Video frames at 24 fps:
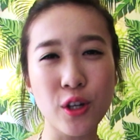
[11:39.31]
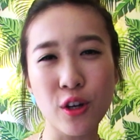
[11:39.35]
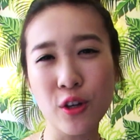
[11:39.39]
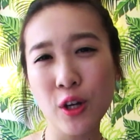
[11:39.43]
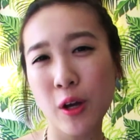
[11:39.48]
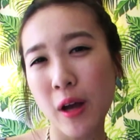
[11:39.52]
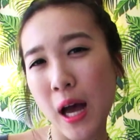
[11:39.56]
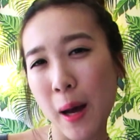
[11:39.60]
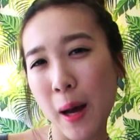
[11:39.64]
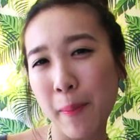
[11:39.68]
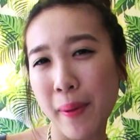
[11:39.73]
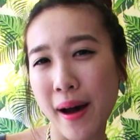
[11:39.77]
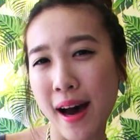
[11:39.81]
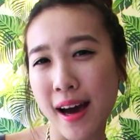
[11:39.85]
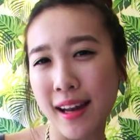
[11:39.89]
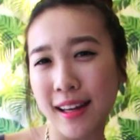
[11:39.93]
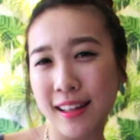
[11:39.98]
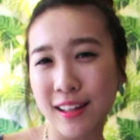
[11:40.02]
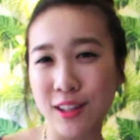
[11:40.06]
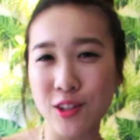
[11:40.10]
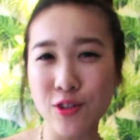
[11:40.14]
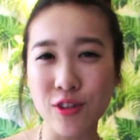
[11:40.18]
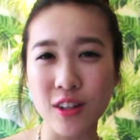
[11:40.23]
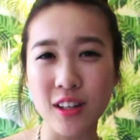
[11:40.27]
Don't go out
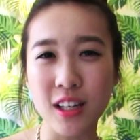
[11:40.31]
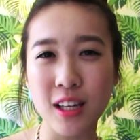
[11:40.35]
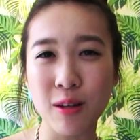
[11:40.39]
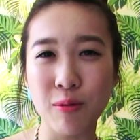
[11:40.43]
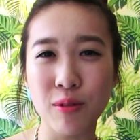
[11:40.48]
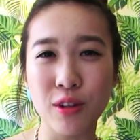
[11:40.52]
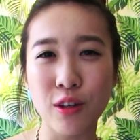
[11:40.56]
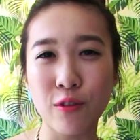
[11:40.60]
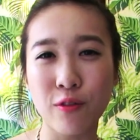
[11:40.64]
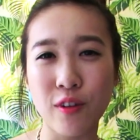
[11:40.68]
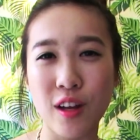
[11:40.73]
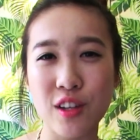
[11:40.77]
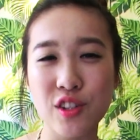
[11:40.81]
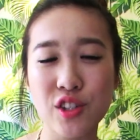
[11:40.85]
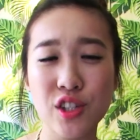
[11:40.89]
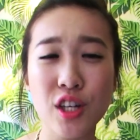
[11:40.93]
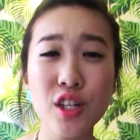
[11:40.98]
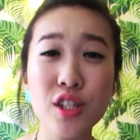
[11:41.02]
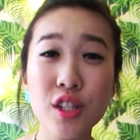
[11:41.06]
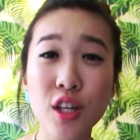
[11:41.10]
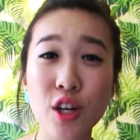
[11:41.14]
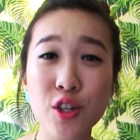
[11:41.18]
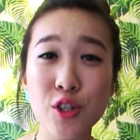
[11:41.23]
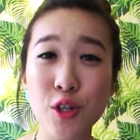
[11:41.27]
partying and drinking with your friends
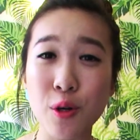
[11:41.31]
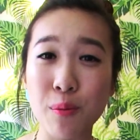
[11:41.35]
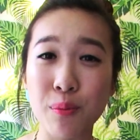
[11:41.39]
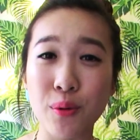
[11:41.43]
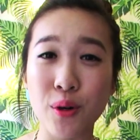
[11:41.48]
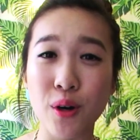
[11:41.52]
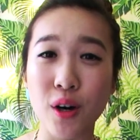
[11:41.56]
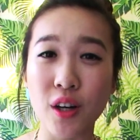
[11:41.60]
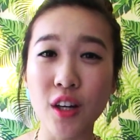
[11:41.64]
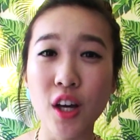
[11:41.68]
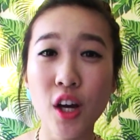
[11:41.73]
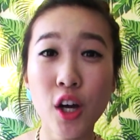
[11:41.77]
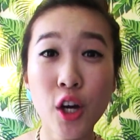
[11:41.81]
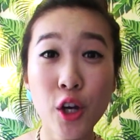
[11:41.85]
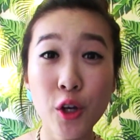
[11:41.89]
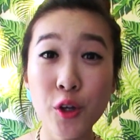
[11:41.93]
just because you're bored.